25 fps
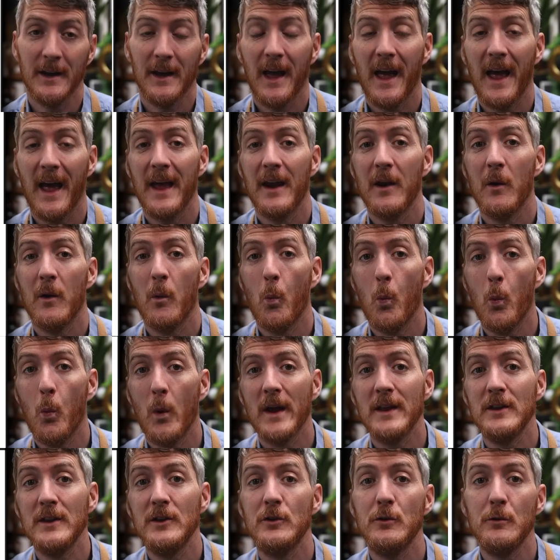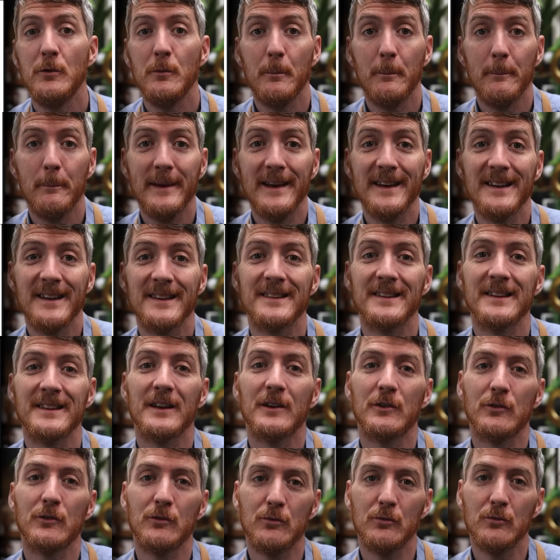And when you mix
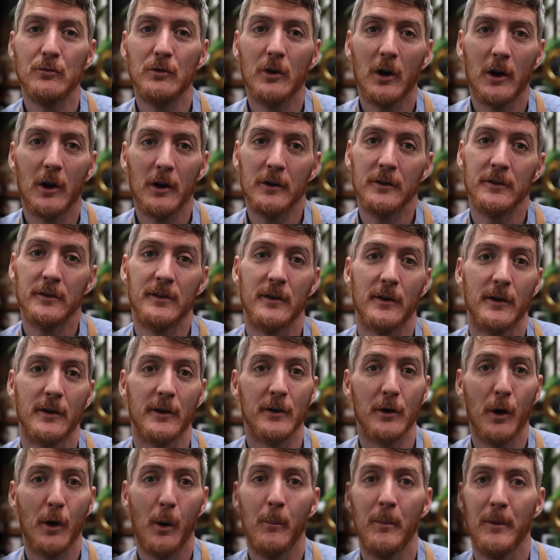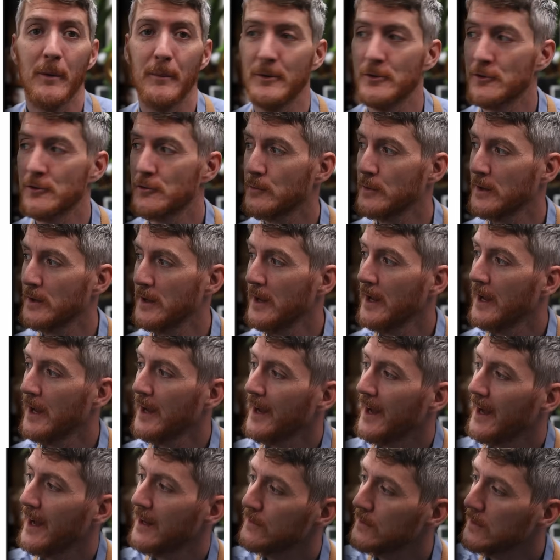two colors that are complementary,
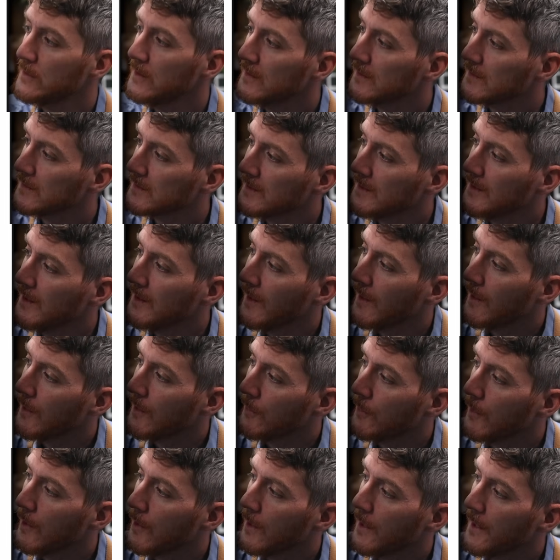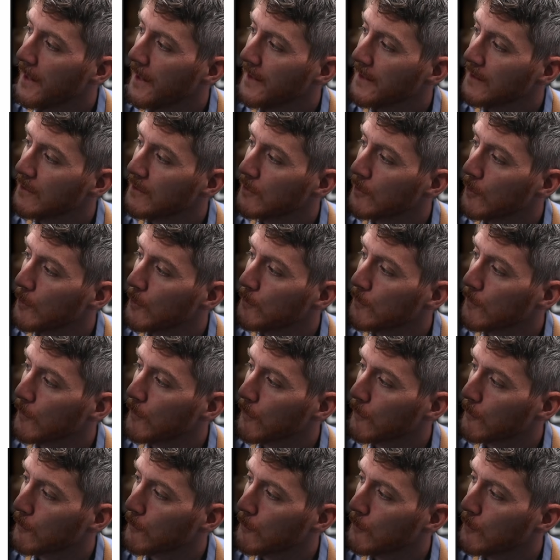as you can see, the line
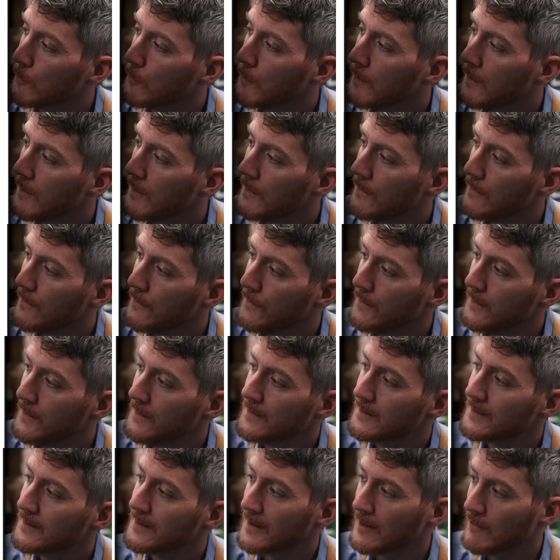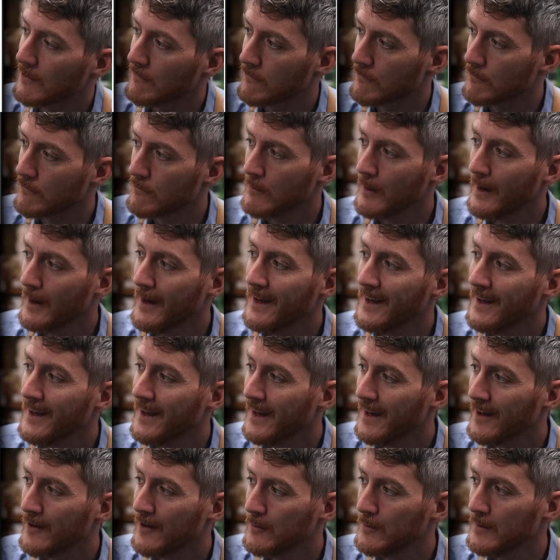goes through this gray
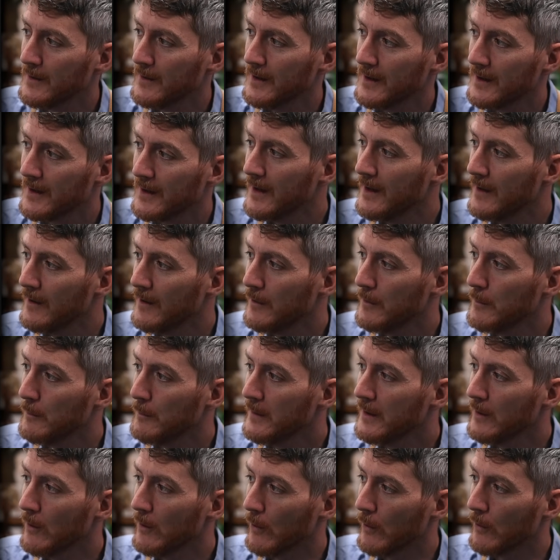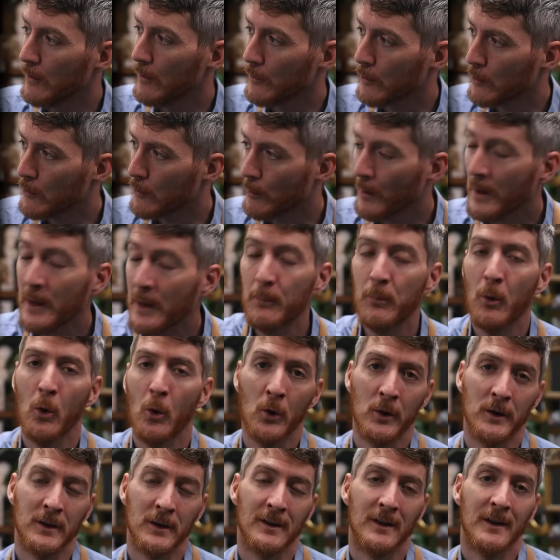area in the middle, the gray
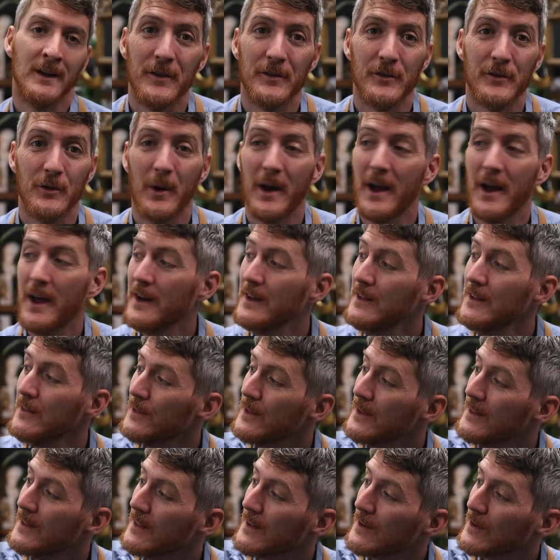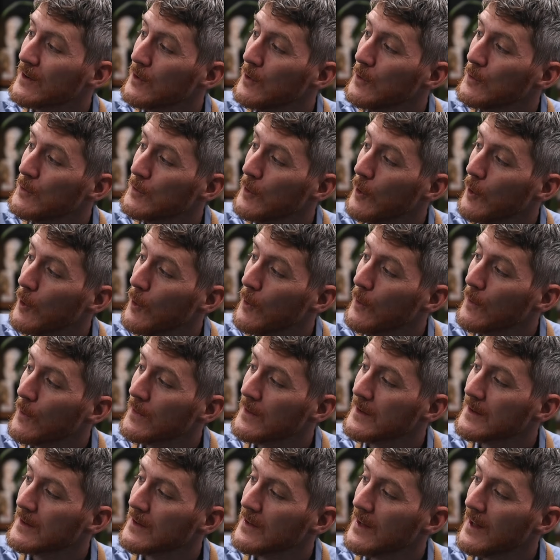point. So anything that goes along
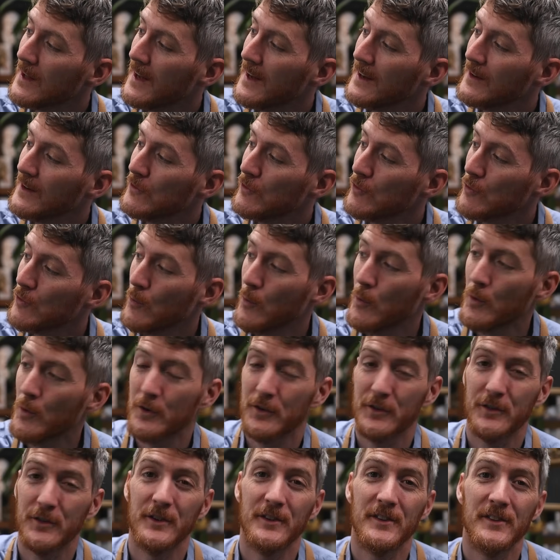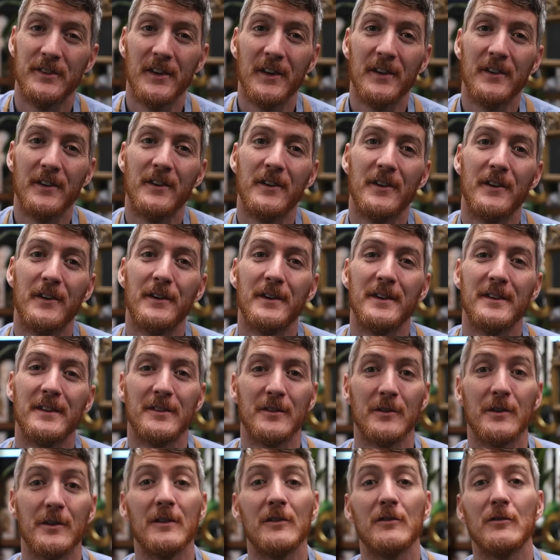this line towards the center is
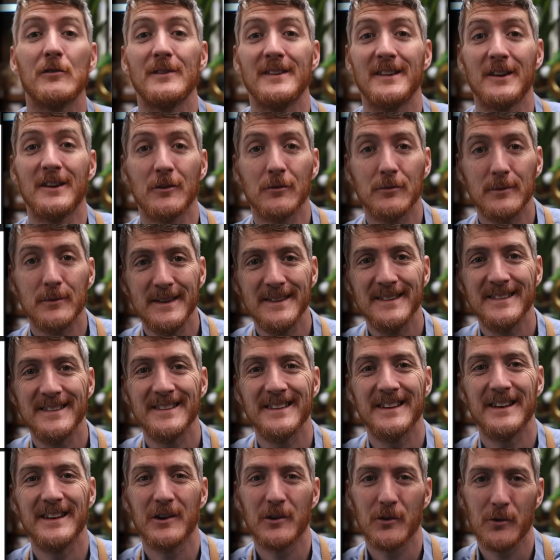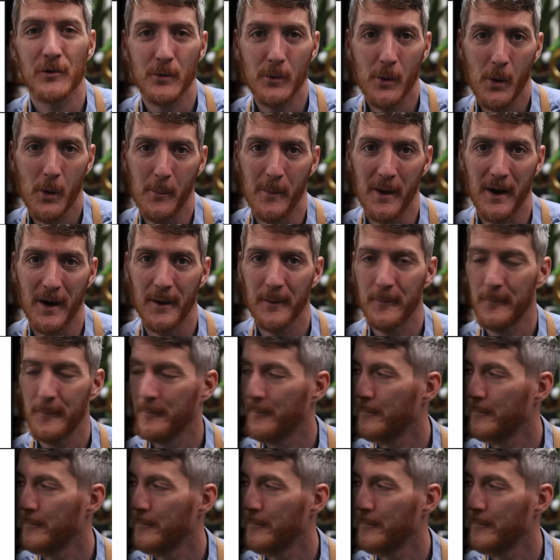going to decrease in chroma.